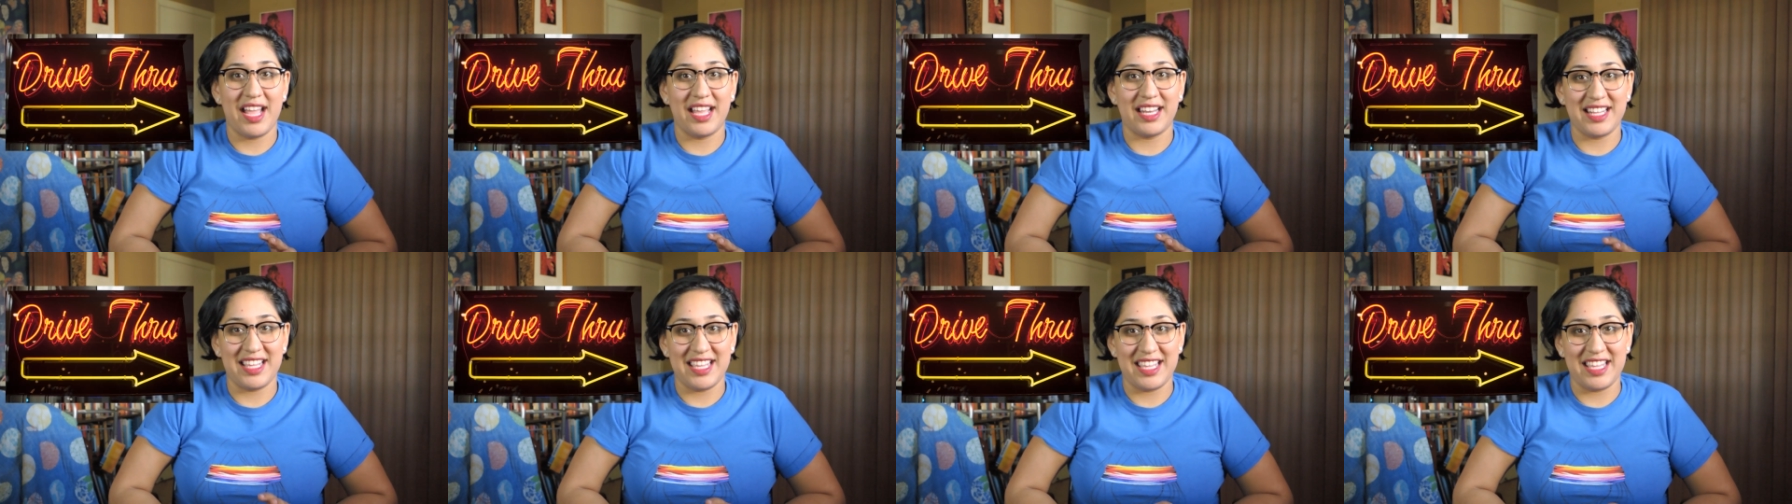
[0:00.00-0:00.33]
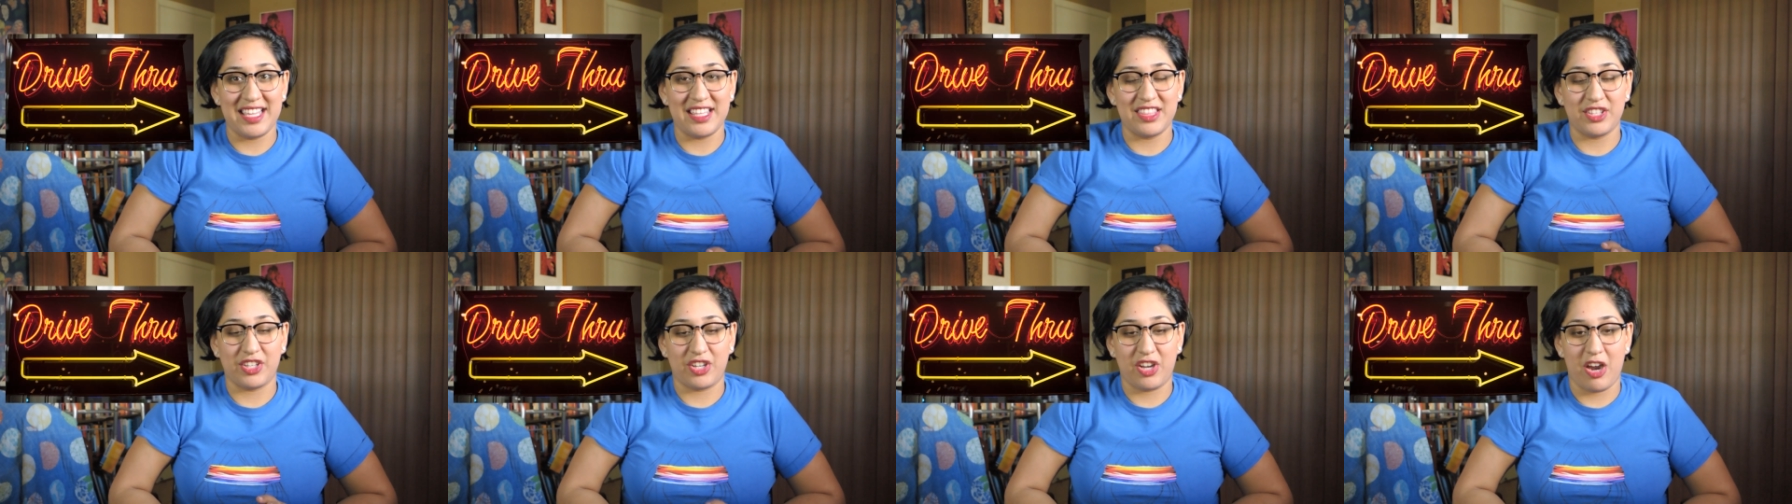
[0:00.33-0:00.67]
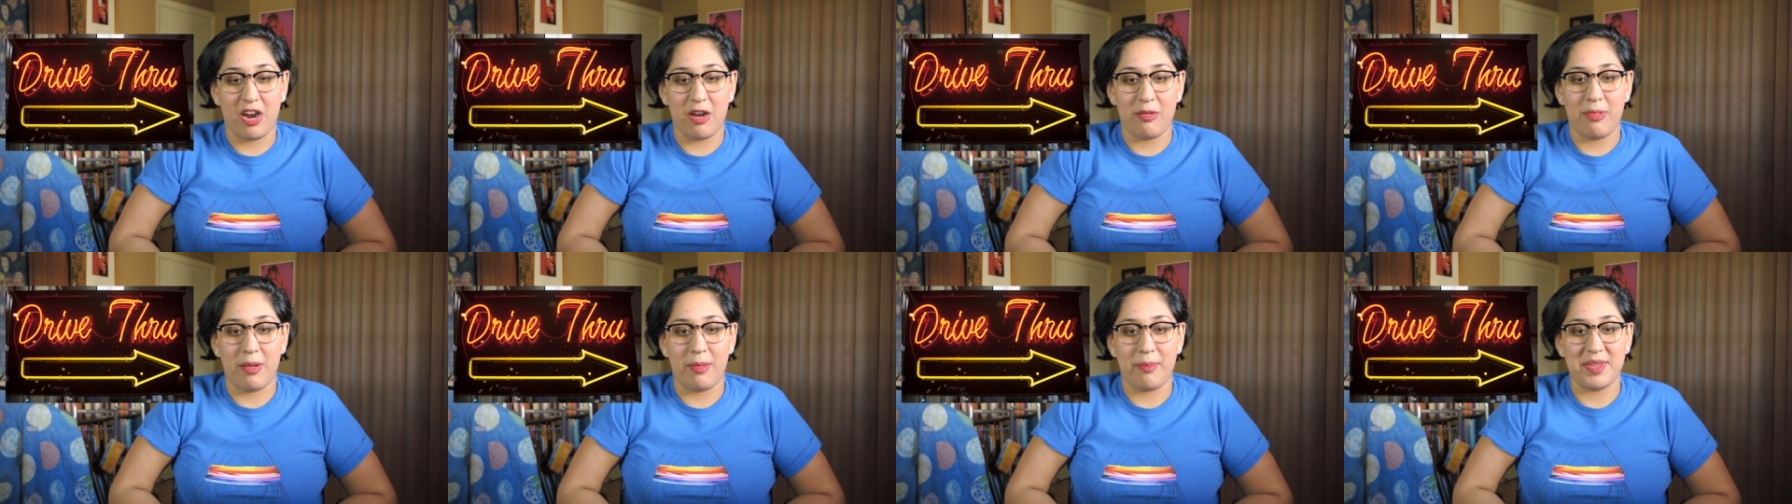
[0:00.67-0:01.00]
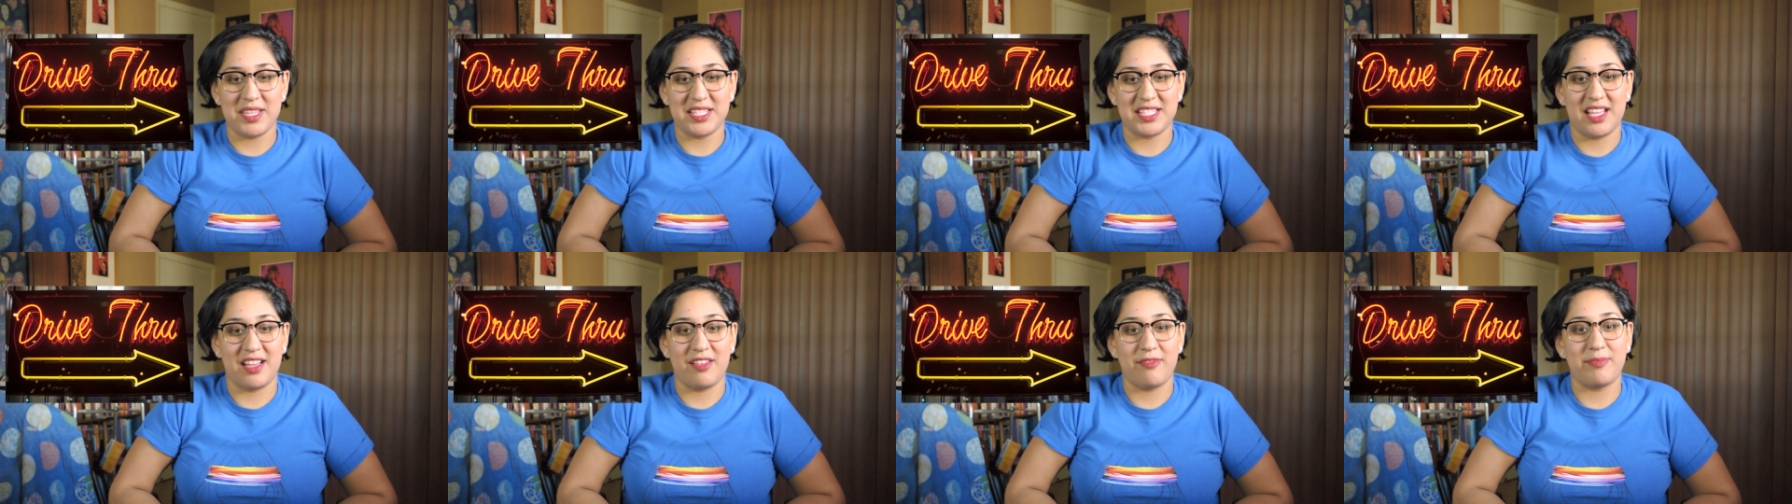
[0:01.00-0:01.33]
and eat in the car by
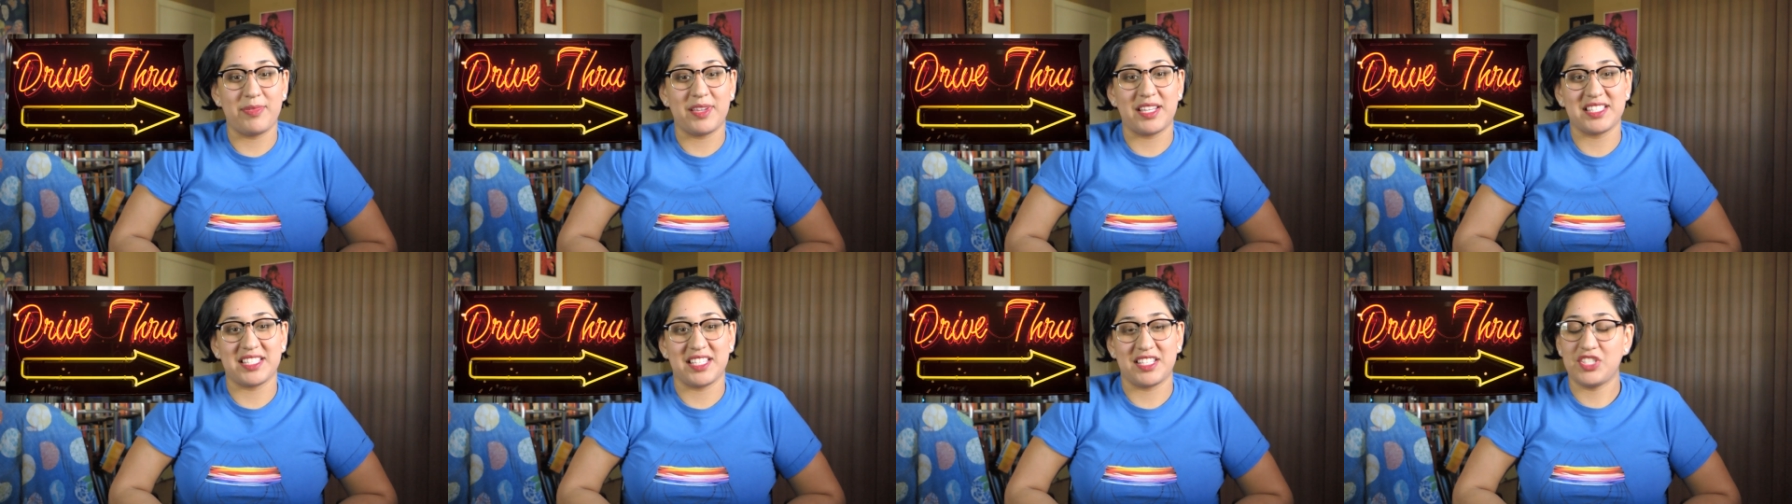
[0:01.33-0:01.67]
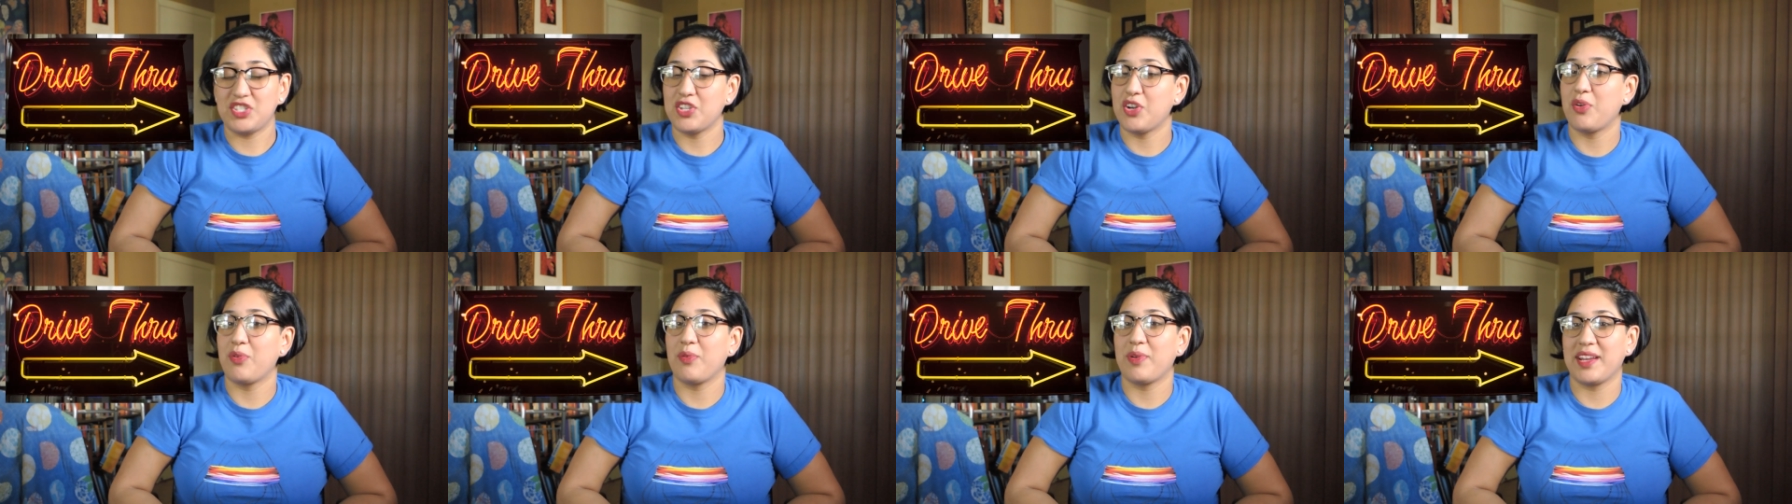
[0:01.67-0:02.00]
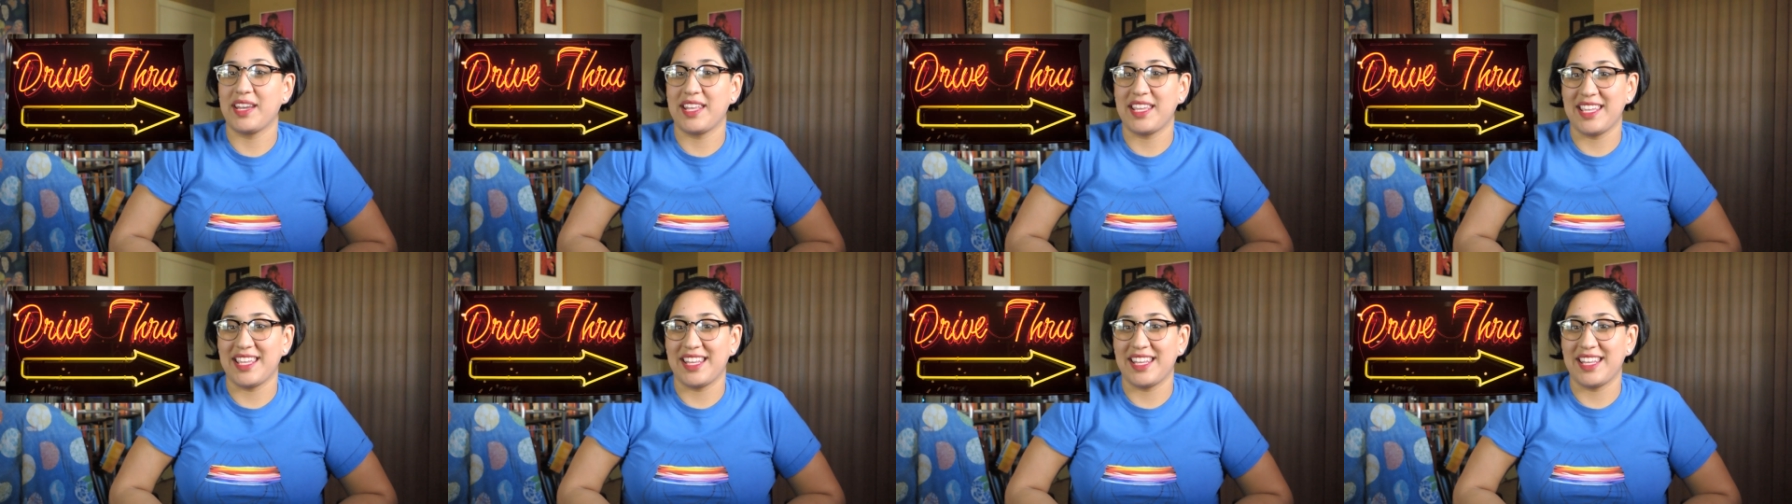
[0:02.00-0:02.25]
myself because I don't want to